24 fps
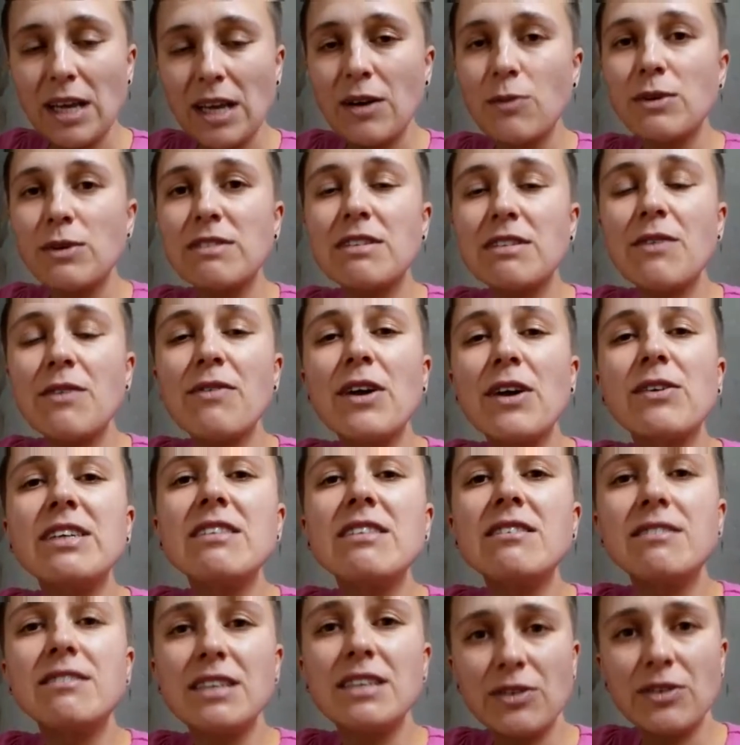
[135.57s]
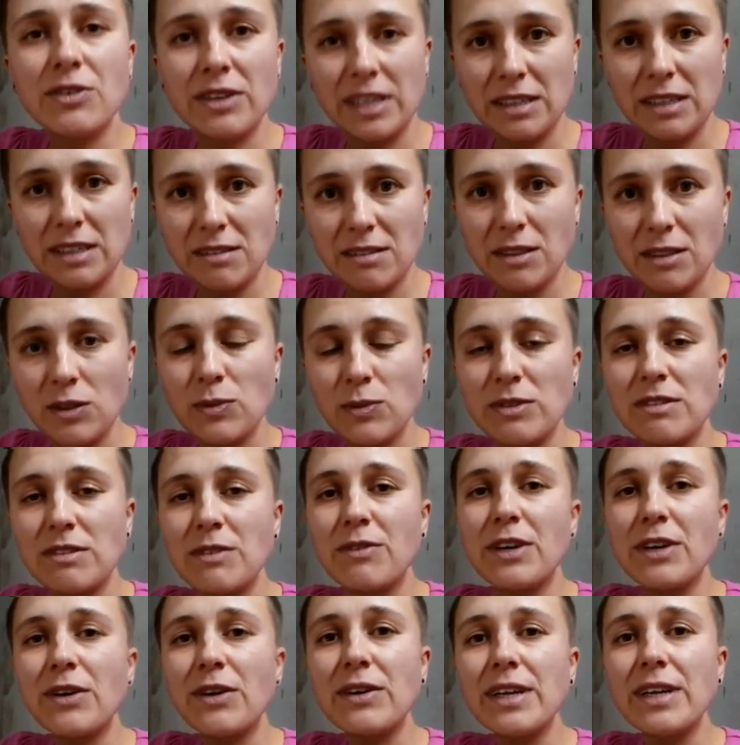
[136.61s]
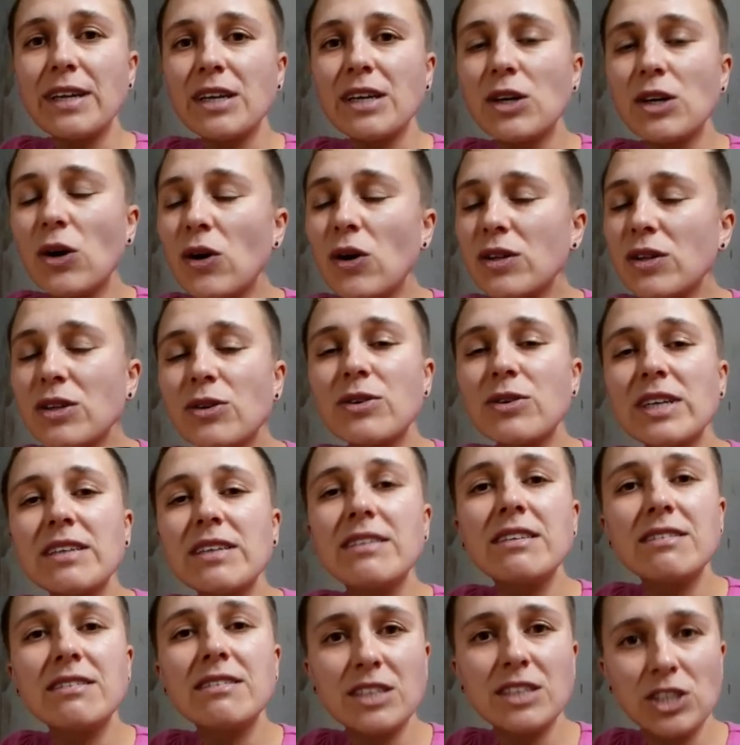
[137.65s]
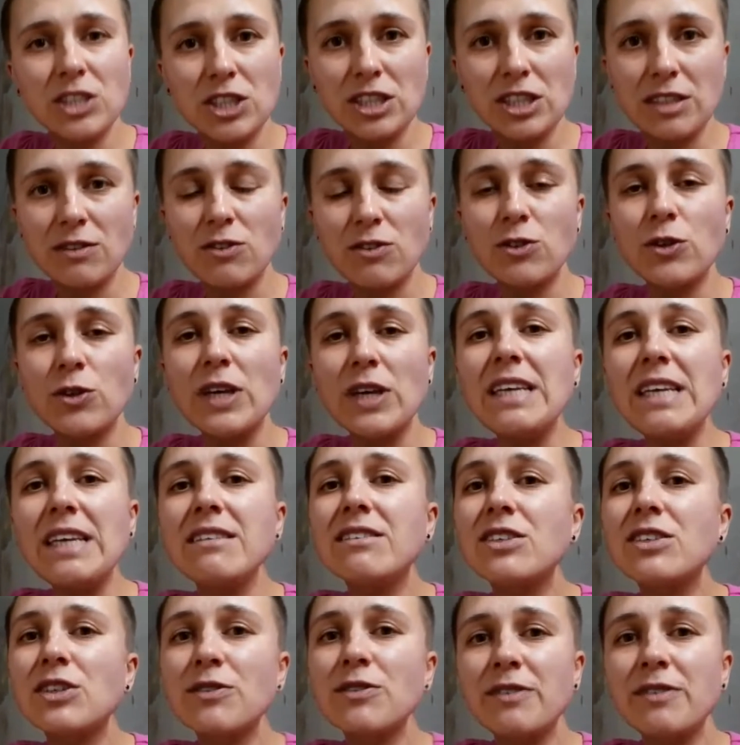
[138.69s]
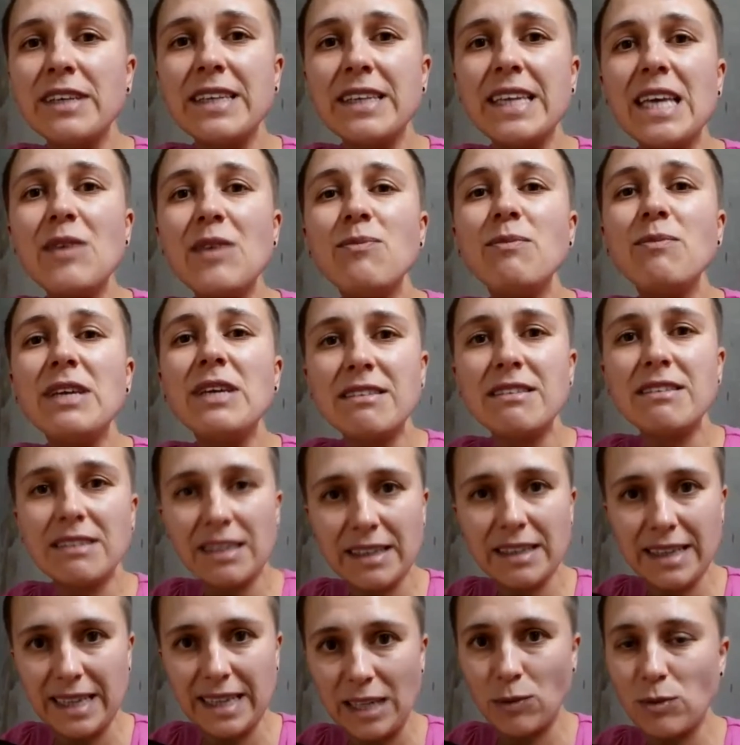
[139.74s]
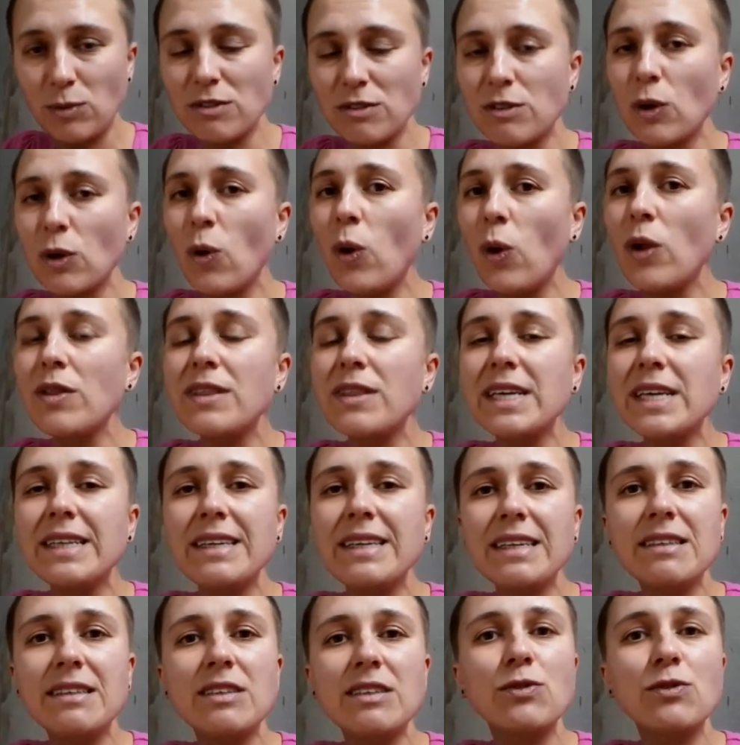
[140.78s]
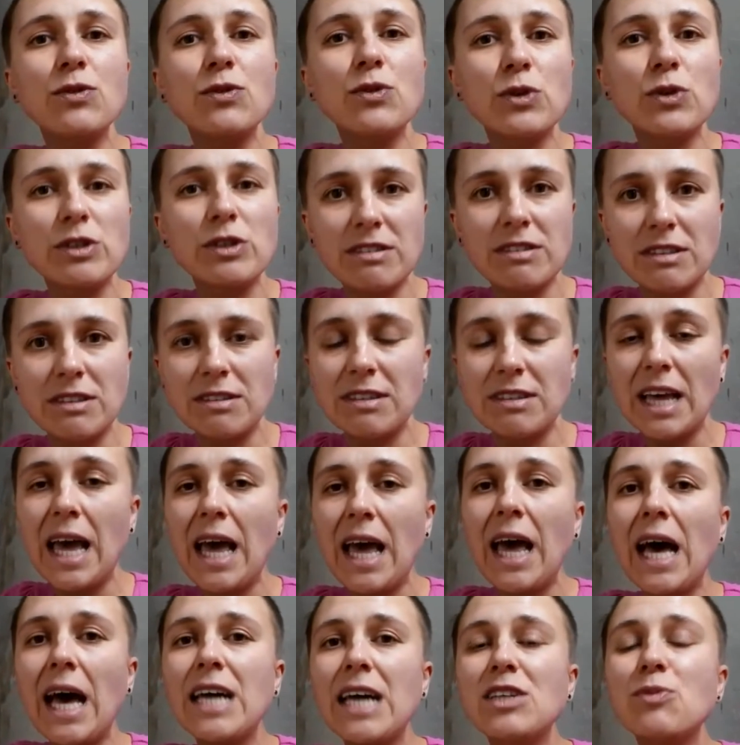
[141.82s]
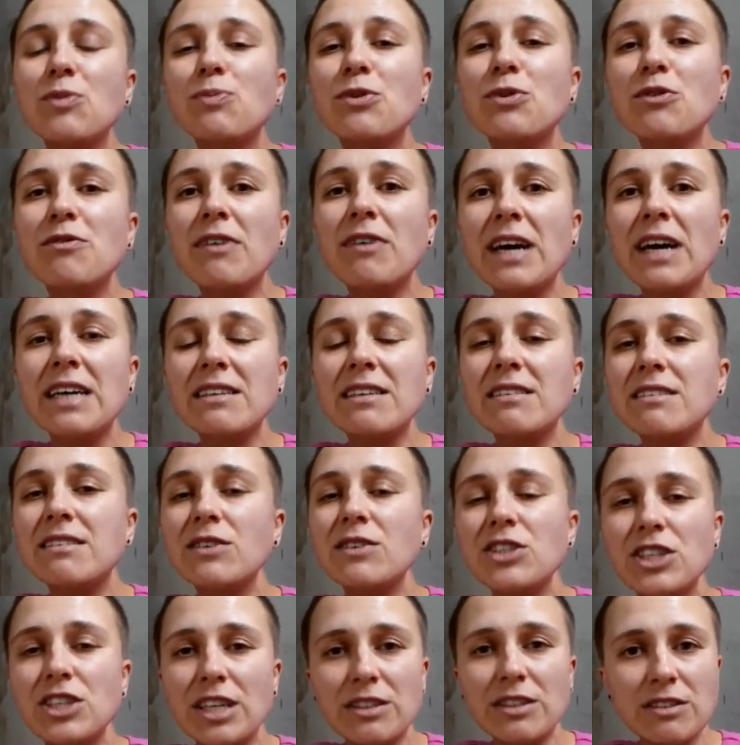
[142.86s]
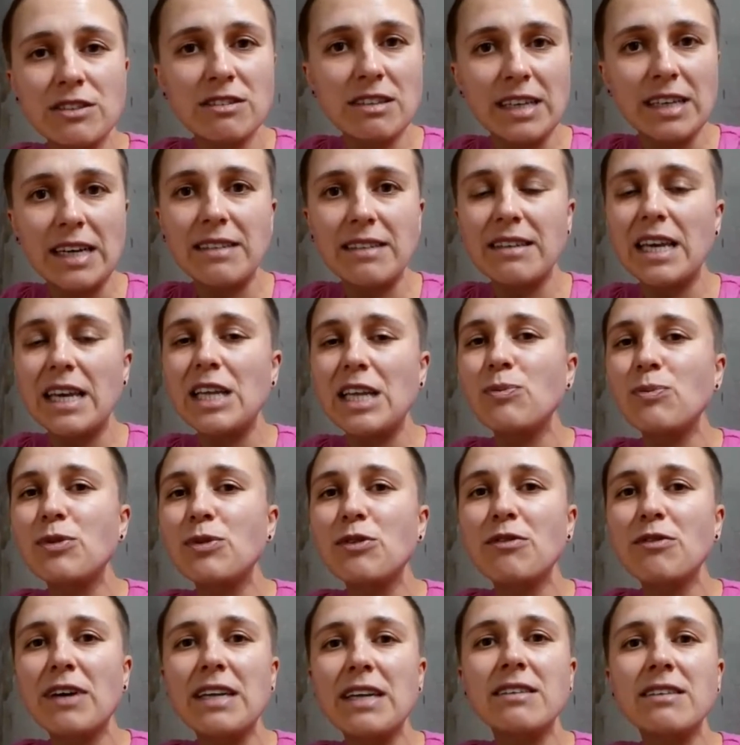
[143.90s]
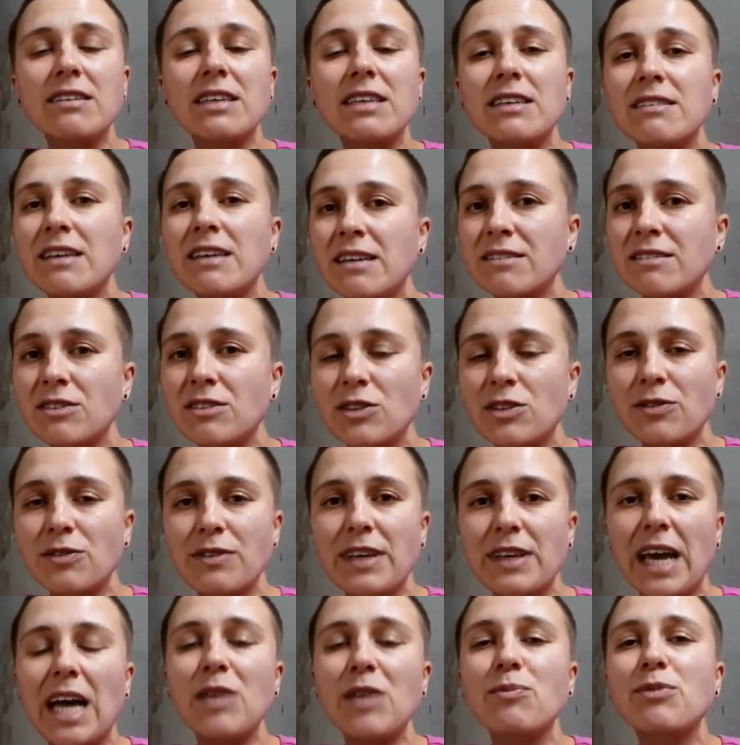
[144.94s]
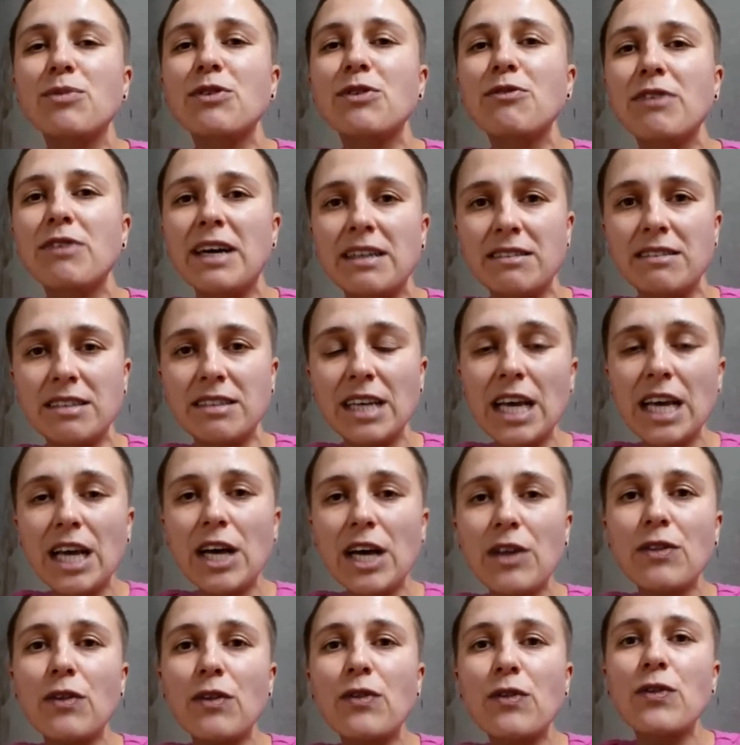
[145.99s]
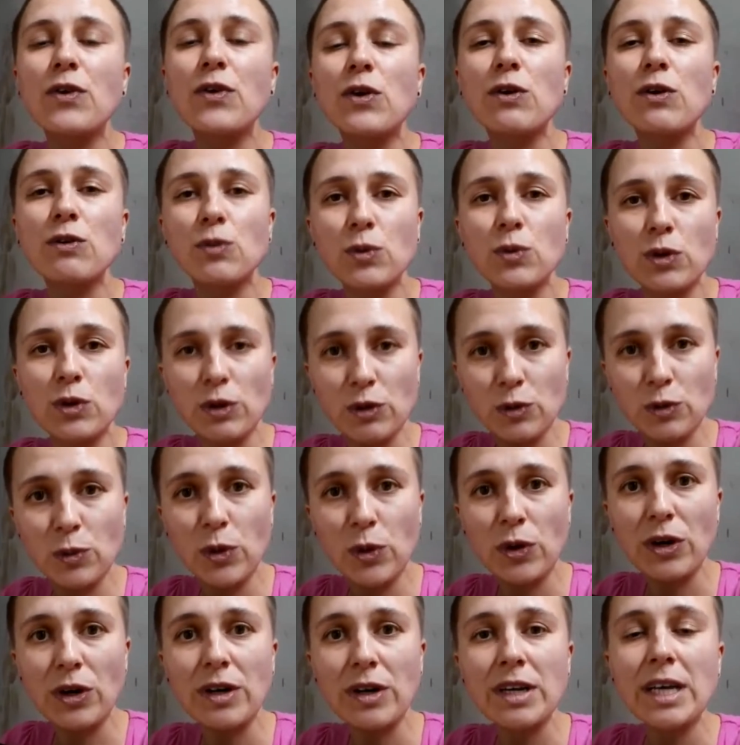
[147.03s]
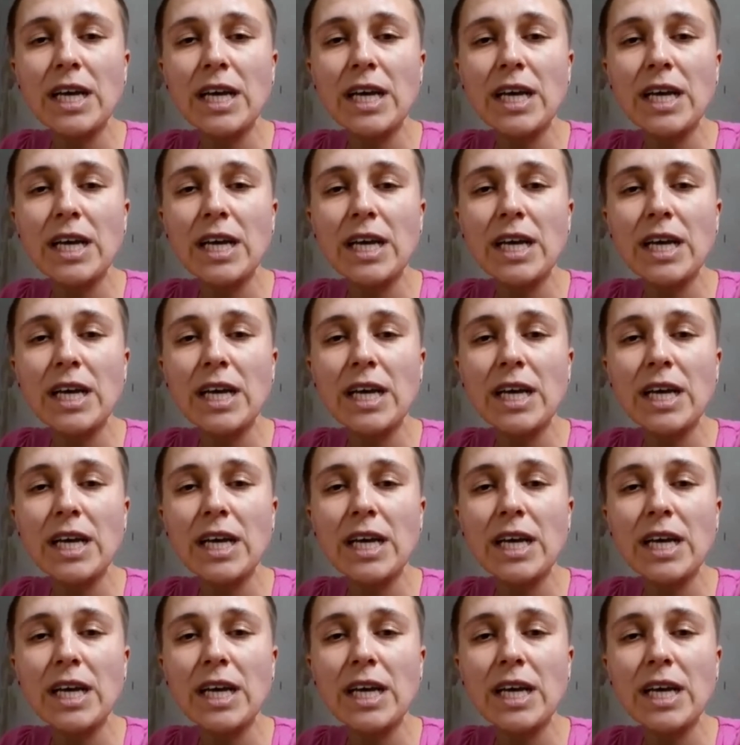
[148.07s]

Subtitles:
with a very serious, with a very concrete decision to intervene immediately with all the needed forces and prevent the genocide and prevent catastrophe and prevent the Third World War,